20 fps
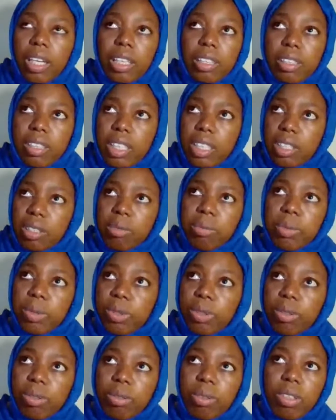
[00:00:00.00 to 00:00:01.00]

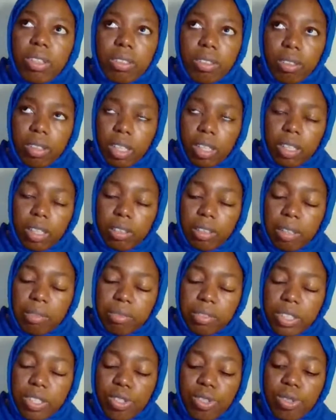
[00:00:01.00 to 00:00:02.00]
credible
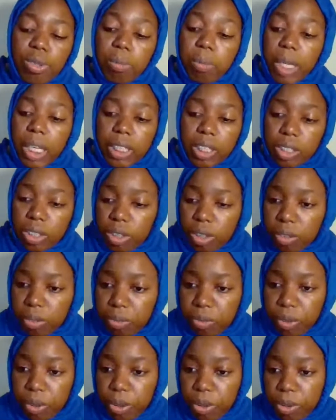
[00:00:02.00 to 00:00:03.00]
reference to back it up
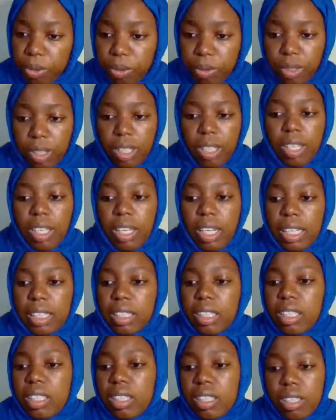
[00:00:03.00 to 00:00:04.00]
for you. I
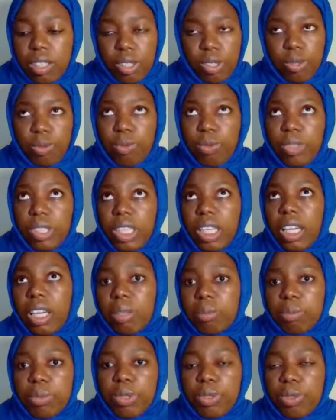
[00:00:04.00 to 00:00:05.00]
think this would
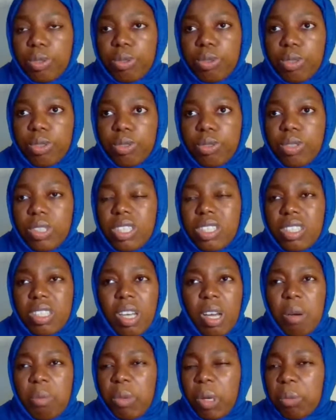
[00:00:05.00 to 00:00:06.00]
help you to go through it.
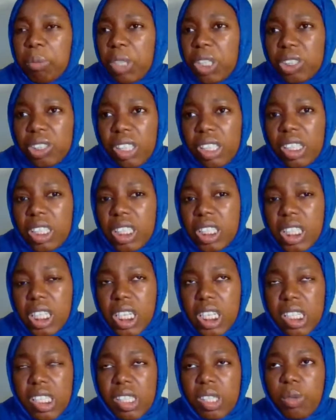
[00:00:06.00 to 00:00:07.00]
But majorly,
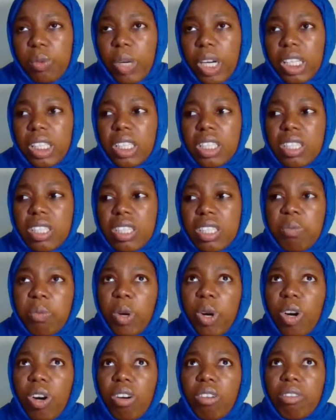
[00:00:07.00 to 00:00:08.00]
the essay one is
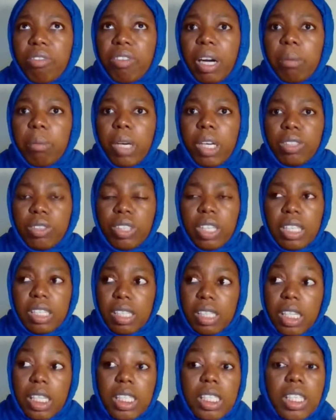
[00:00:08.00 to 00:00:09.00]
more of about you are
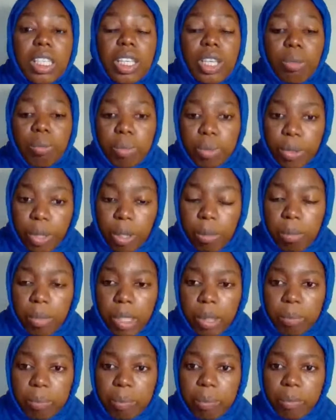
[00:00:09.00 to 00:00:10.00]
stating a
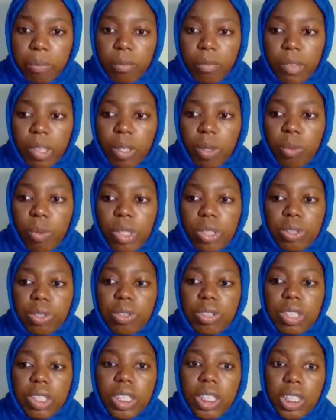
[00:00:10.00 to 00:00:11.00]
problem. What do
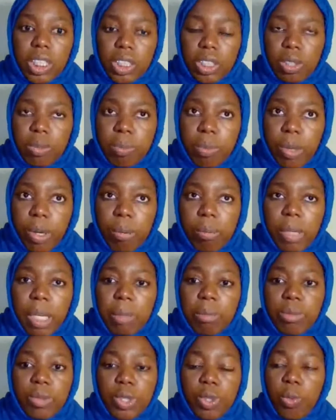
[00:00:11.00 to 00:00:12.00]
you think is the
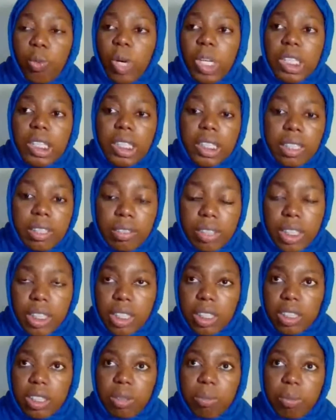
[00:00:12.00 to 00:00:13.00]
problem? To what degree
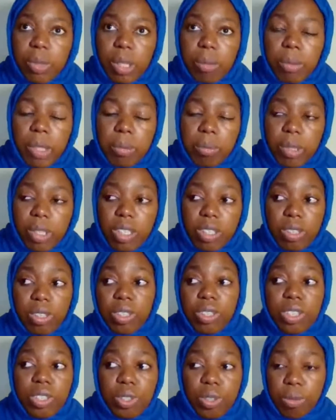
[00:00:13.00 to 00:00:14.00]
is the problem? Because
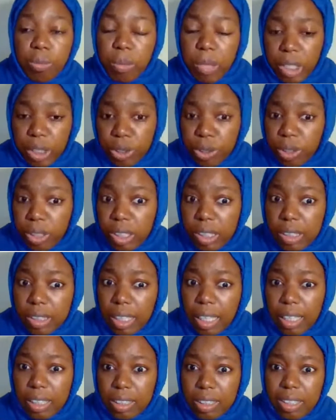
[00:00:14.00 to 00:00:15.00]
you need to measure it
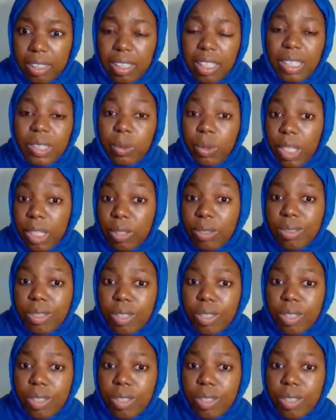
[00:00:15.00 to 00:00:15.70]
actually. That's why you